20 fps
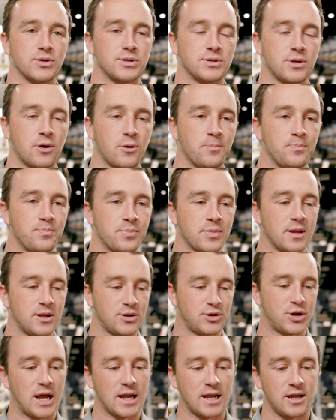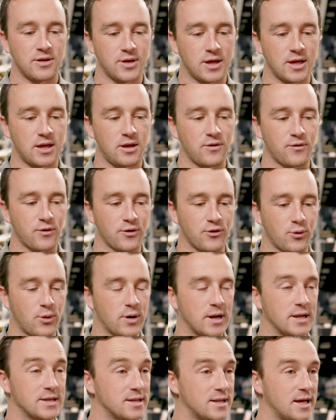So, Jackie, thank you for
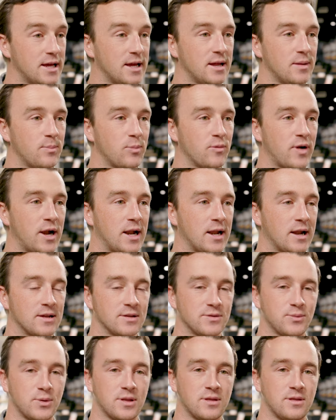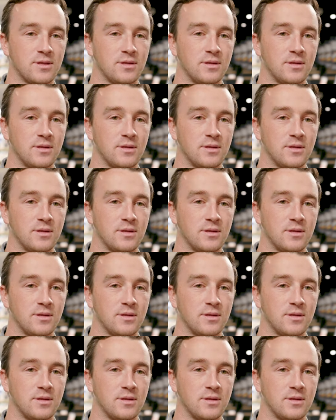joining today, providing us with